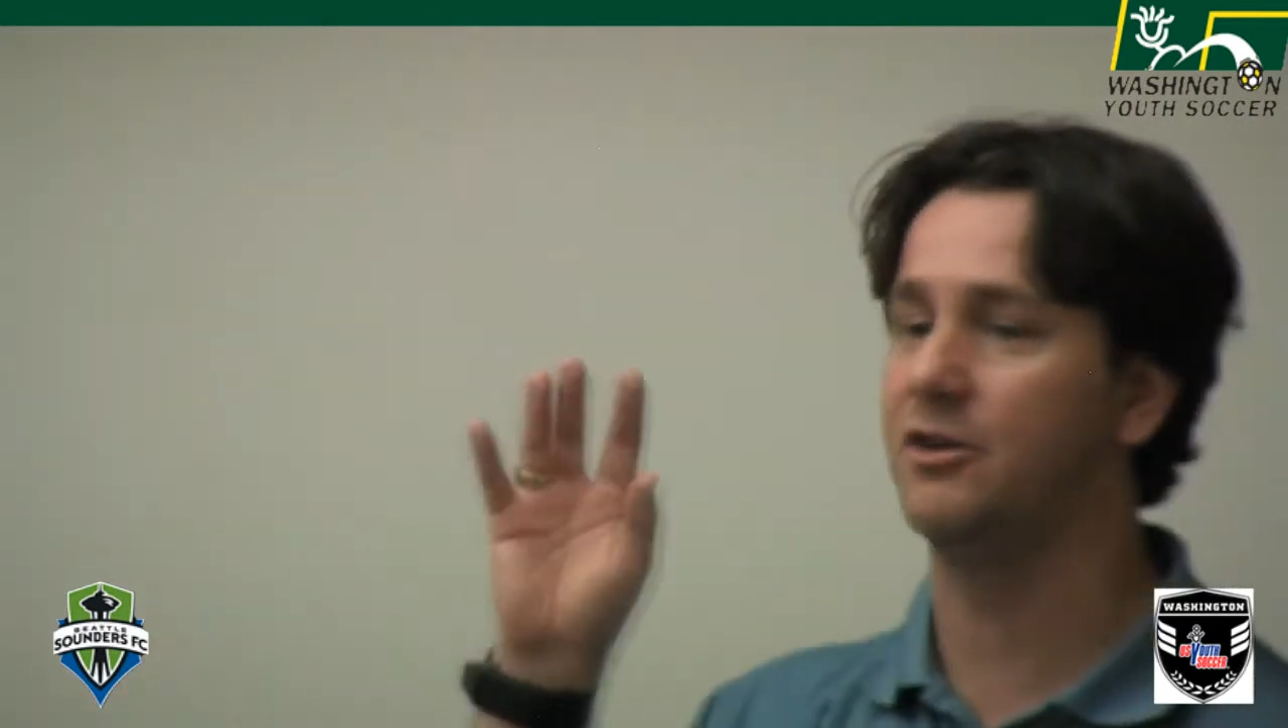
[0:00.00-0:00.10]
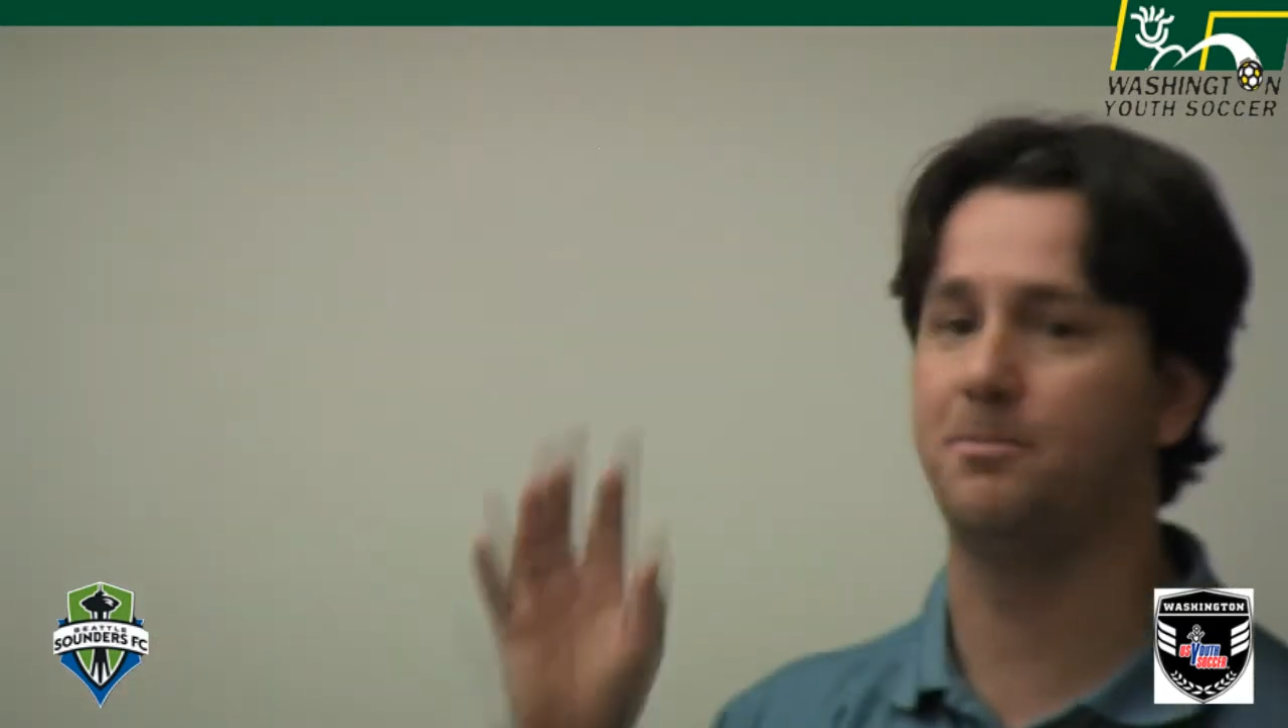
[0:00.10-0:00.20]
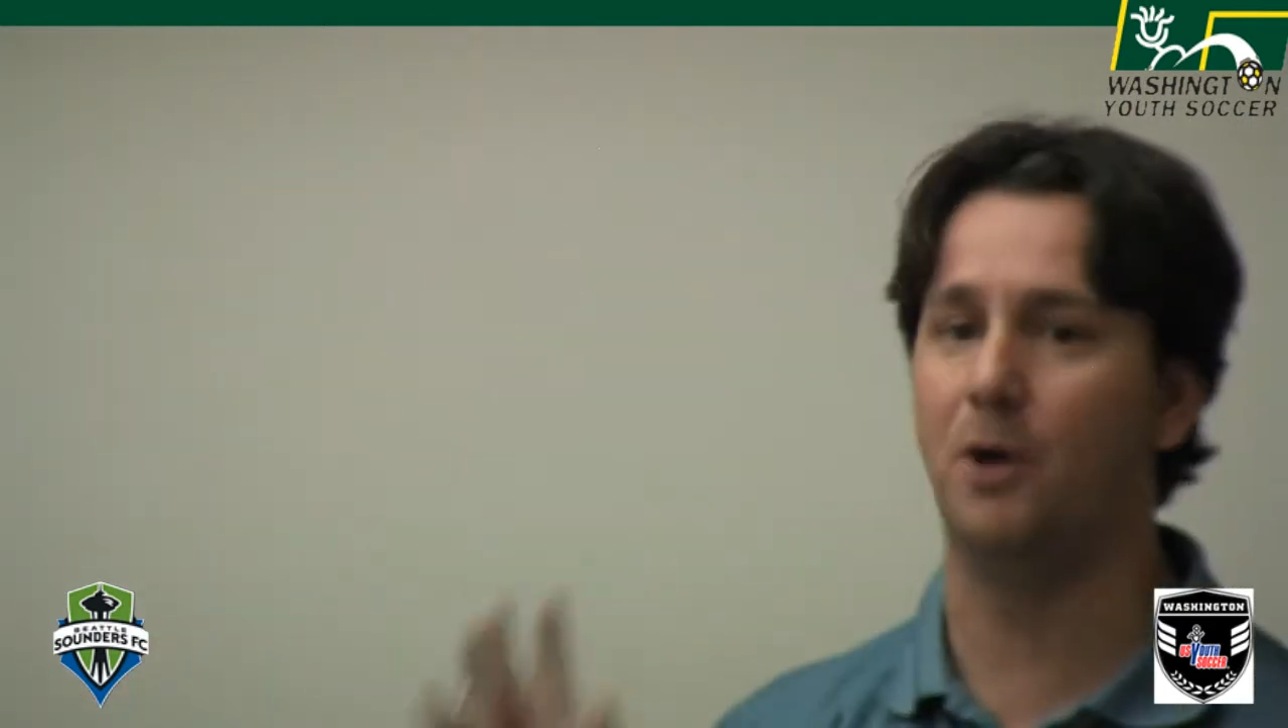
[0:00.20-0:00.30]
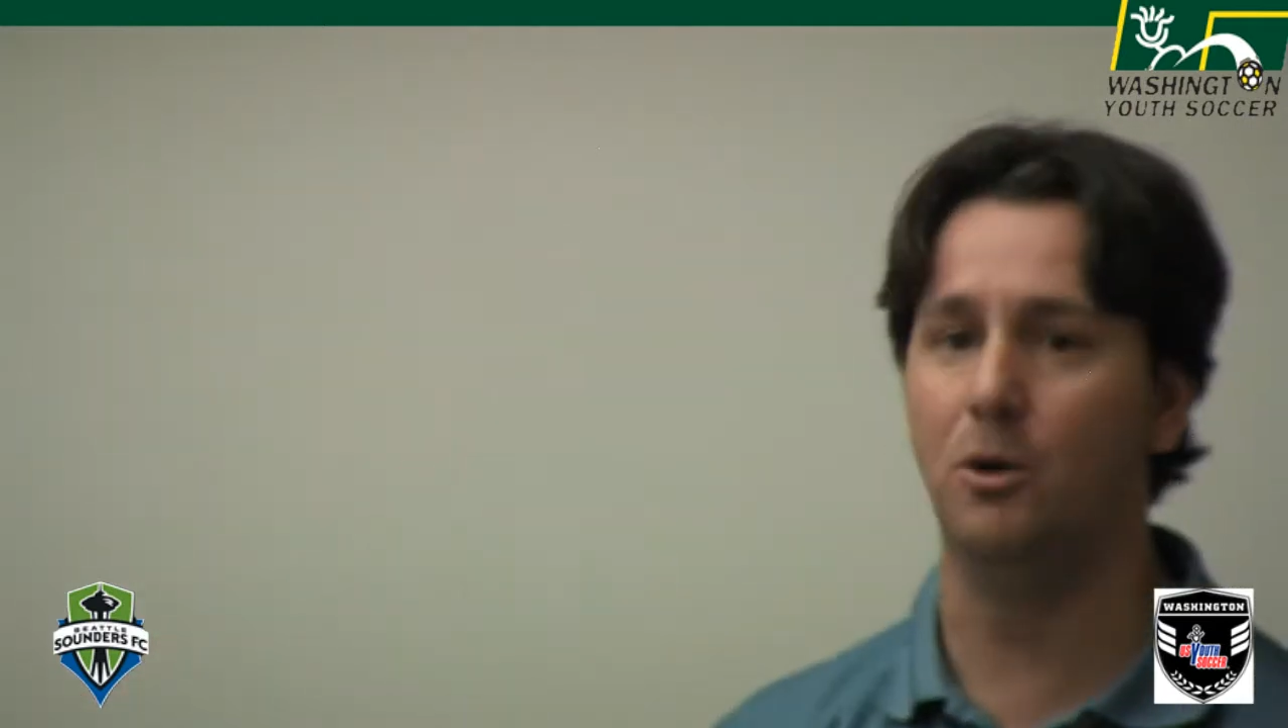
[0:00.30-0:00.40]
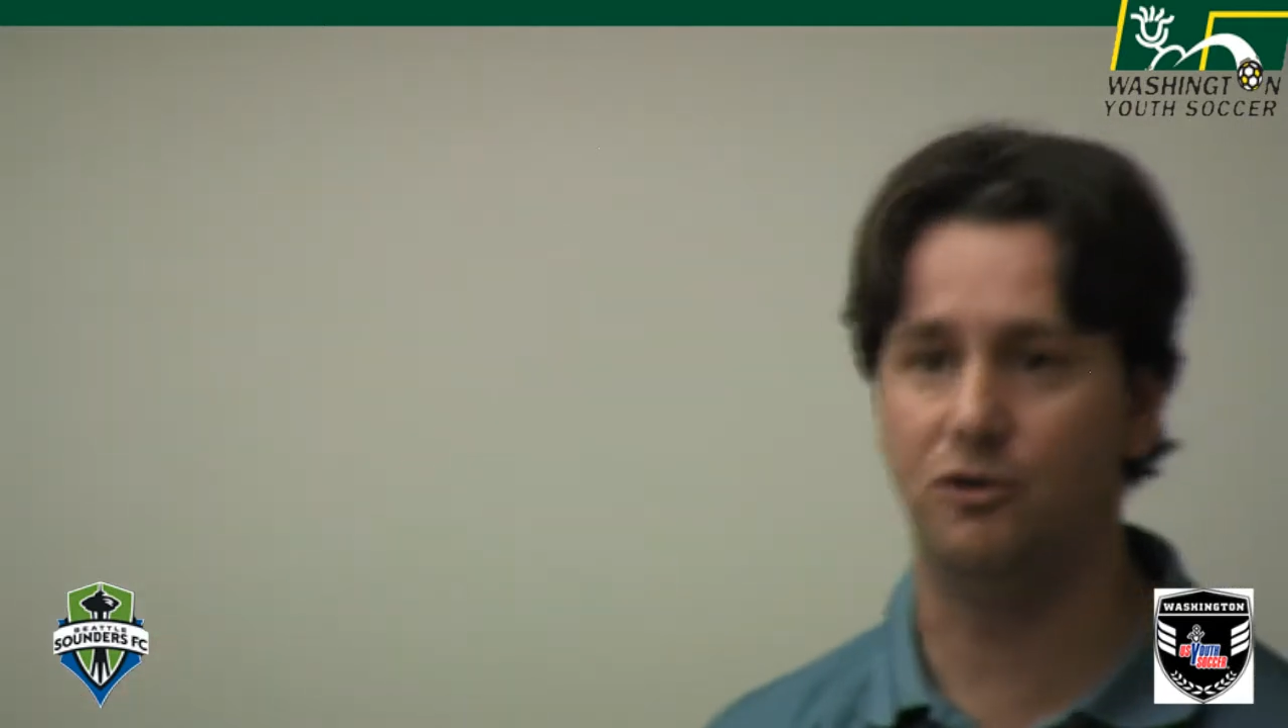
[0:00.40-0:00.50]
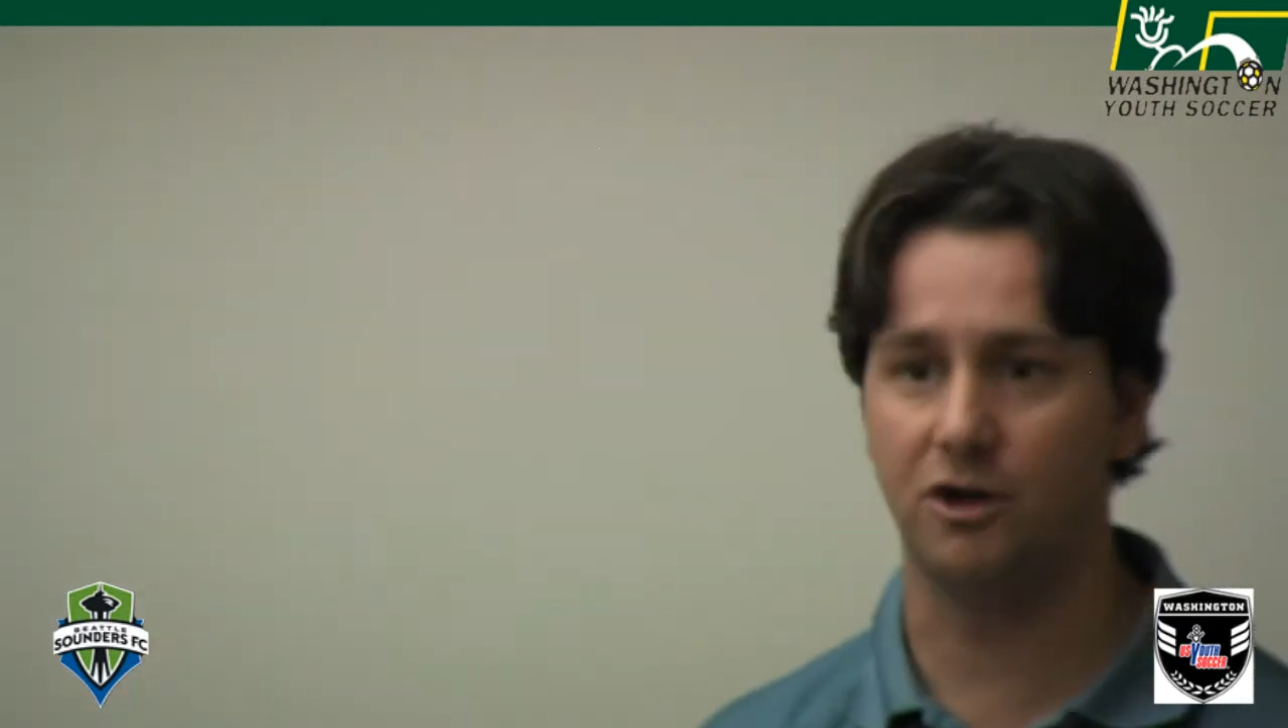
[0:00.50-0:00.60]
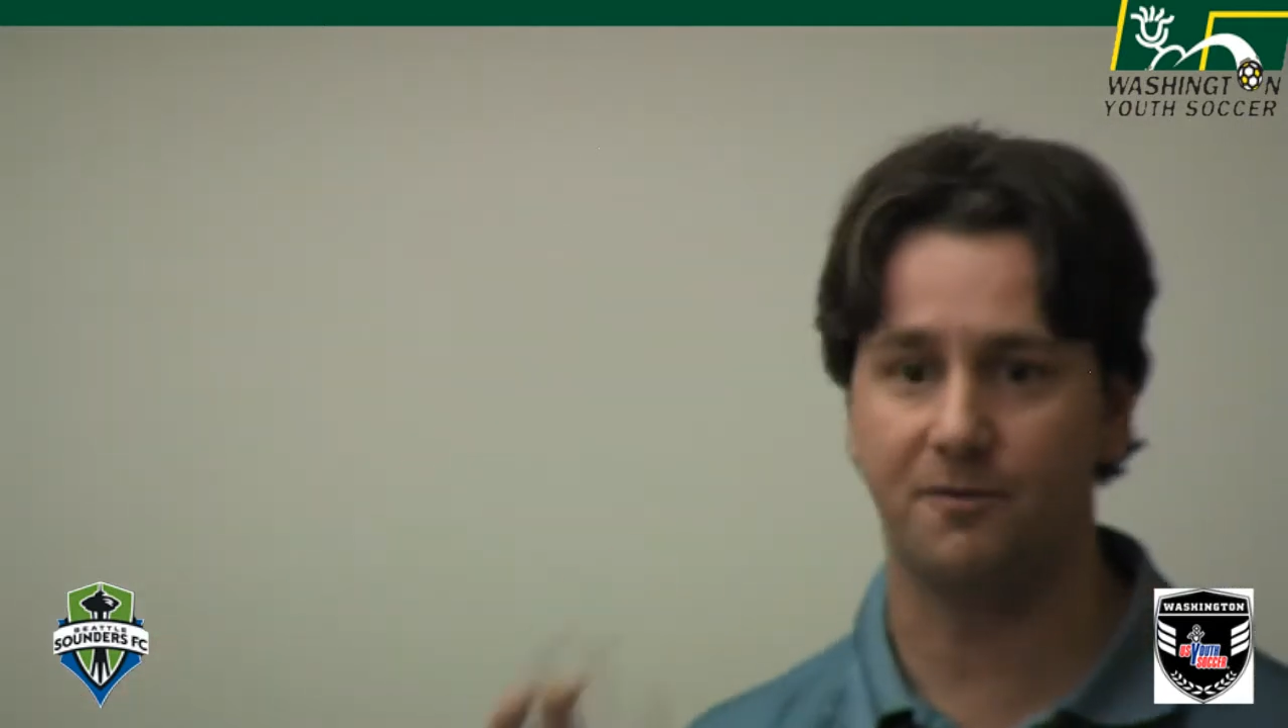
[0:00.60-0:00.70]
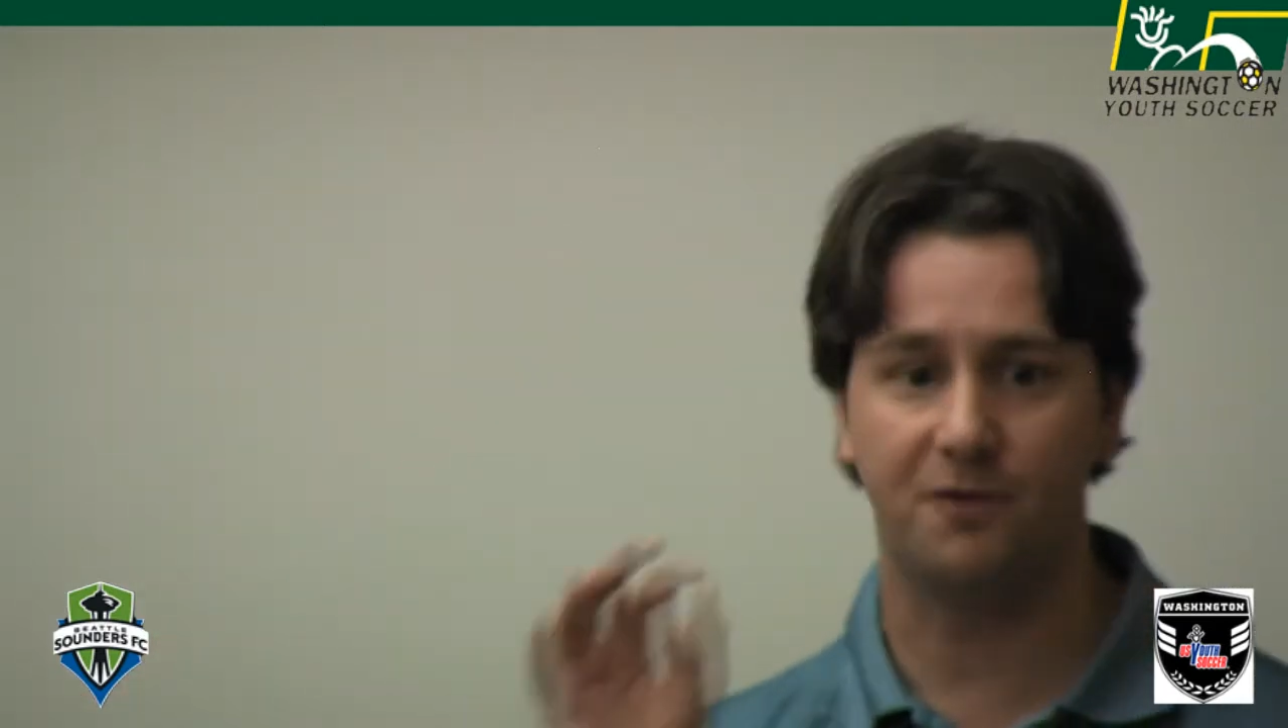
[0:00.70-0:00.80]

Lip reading: exposure